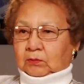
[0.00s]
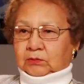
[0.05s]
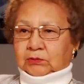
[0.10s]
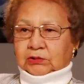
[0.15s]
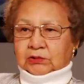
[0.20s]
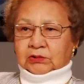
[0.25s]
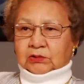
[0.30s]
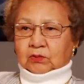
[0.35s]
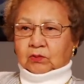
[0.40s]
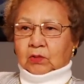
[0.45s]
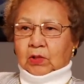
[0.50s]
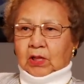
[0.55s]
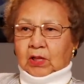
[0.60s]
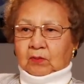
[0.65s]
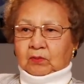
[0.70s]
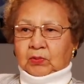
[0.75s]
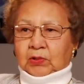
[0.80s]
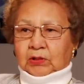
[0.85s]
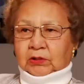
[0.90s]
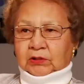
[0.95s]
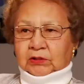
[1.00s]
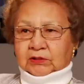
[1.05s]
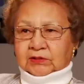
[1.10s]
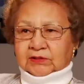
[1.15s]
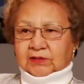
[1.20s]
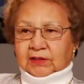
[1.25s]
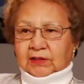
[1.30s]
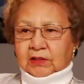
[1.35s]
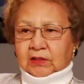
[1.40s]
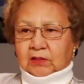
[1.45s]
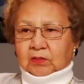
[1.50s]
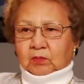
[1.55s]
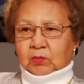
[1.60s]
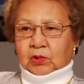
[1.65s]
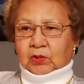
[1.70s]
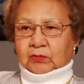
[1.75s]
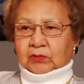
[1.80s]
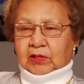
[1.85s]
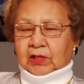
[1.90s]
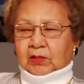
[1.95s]
just so happy and excited
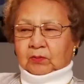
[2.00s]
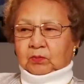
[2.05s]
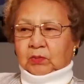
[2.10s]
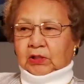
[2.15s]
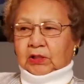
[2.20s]
about that,